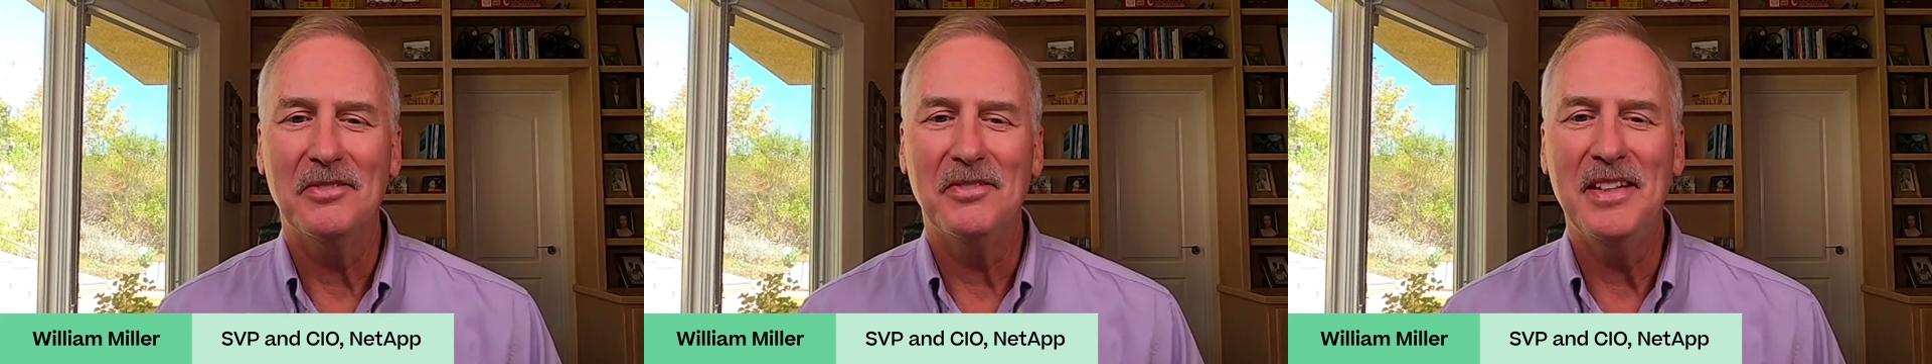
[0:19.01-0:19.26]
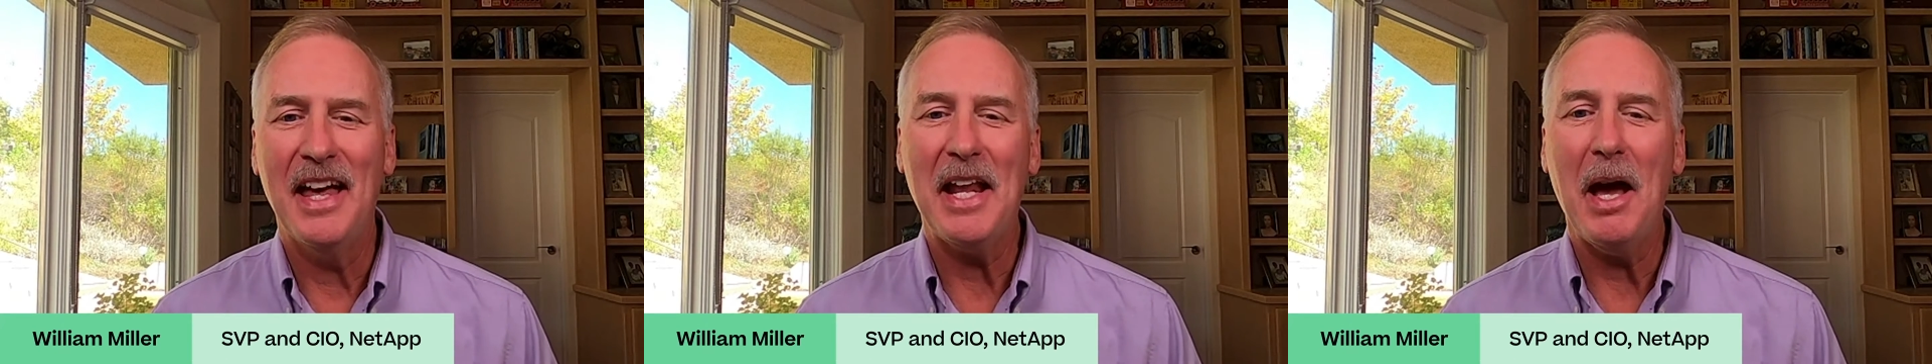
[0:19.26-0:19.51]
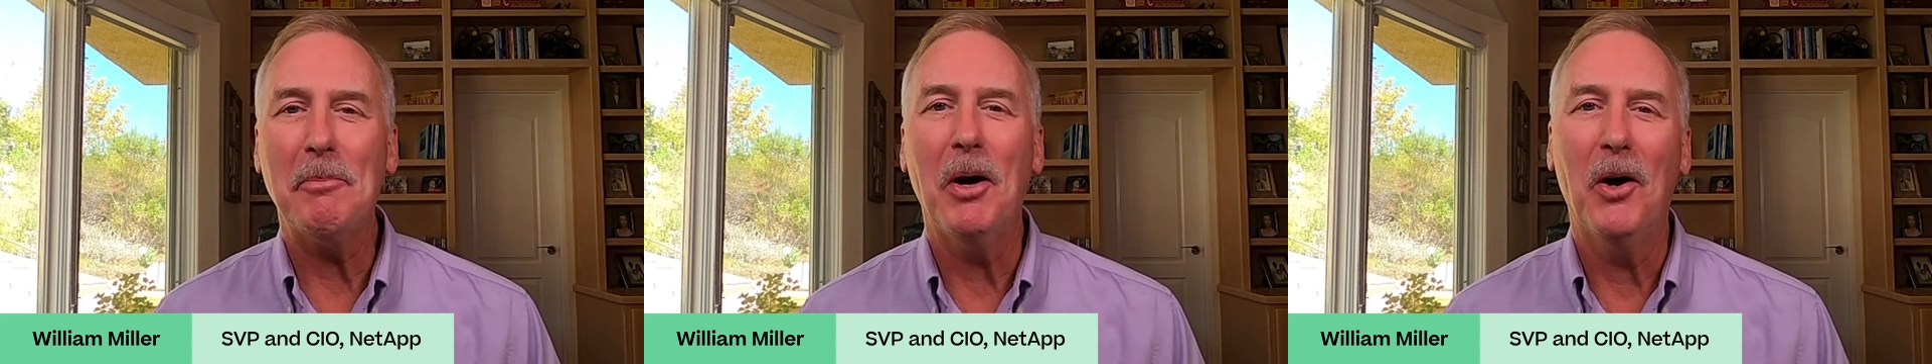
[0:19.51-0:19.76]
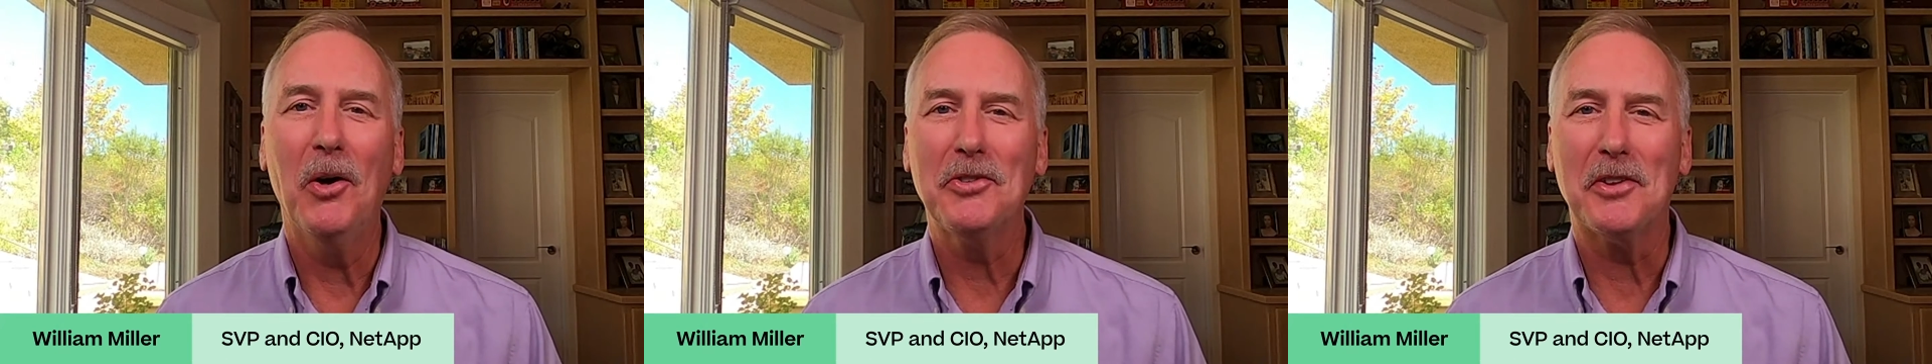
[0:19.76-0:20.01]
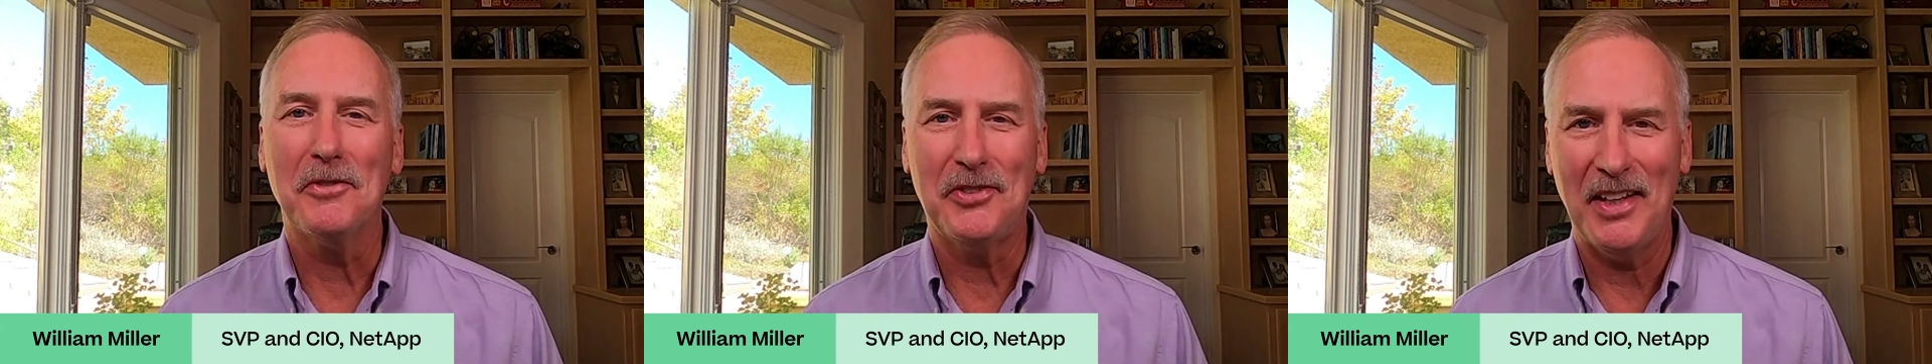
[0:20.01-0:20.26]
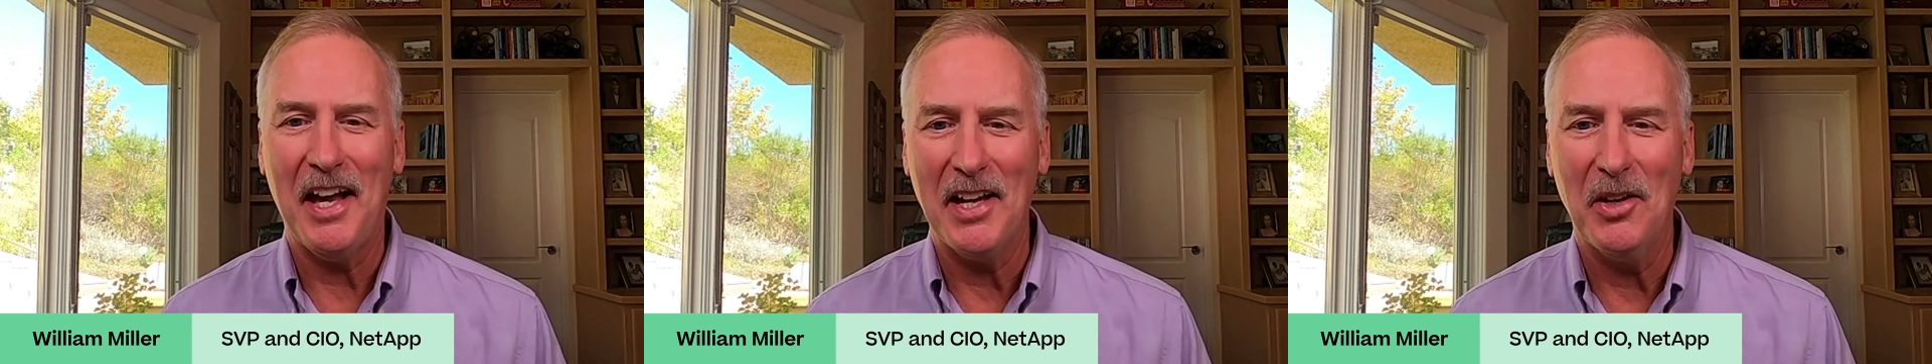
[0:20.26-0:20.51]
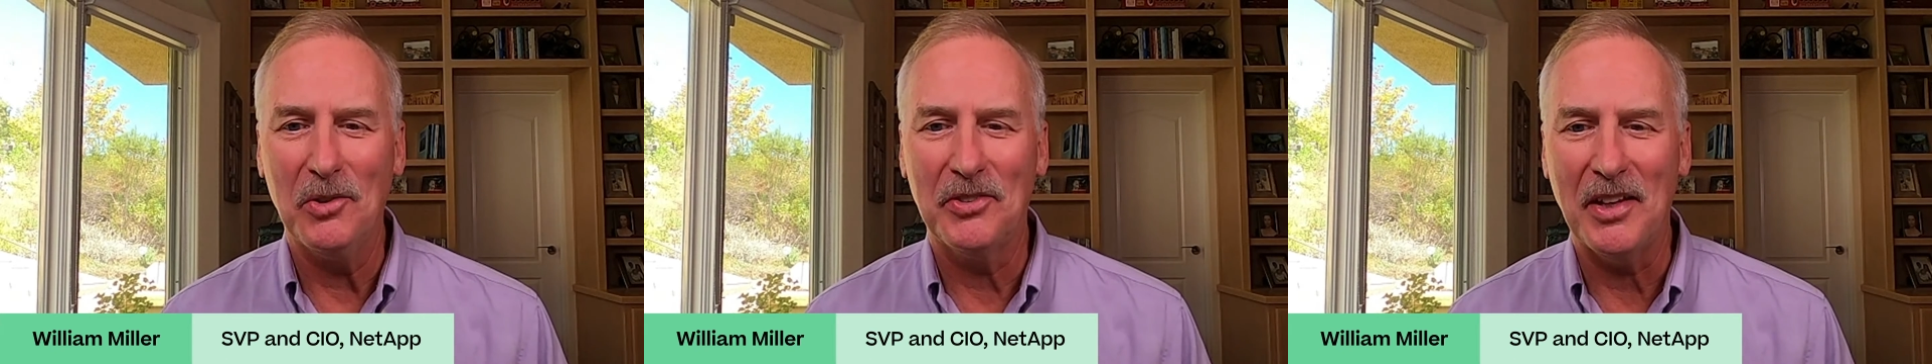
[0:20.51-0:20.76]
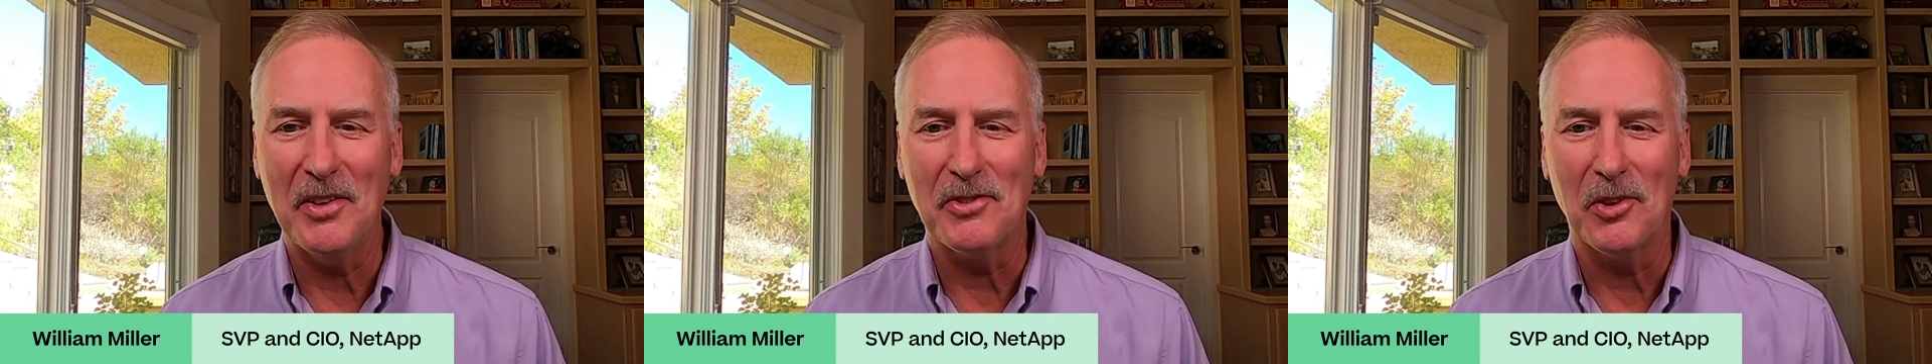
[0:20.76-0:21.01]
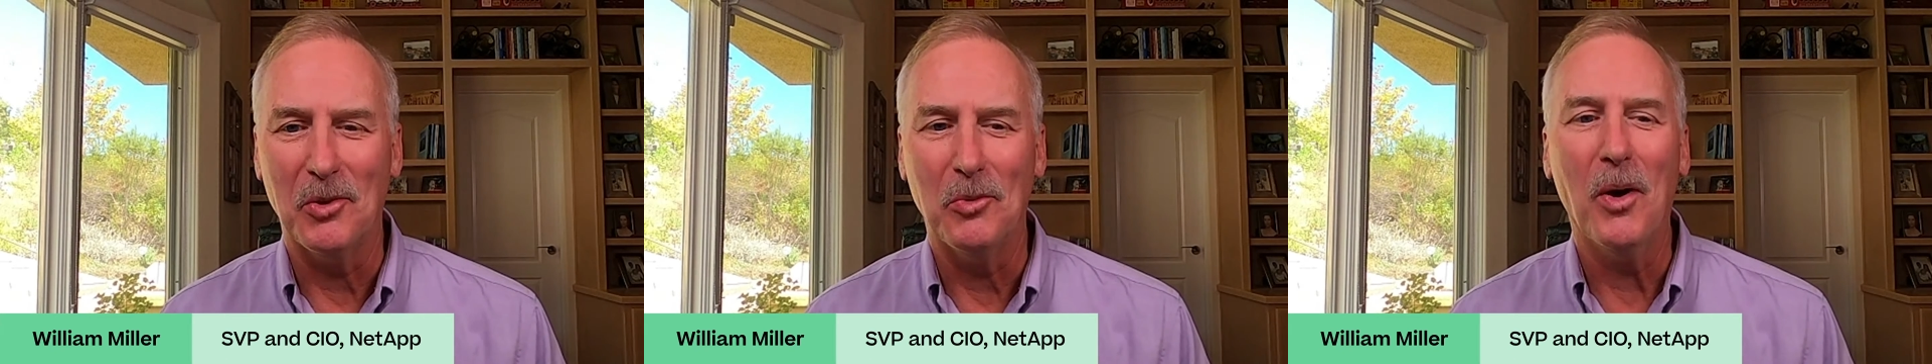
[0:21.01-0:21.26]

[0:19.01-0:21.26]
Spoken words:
NetApp host of CIO Central.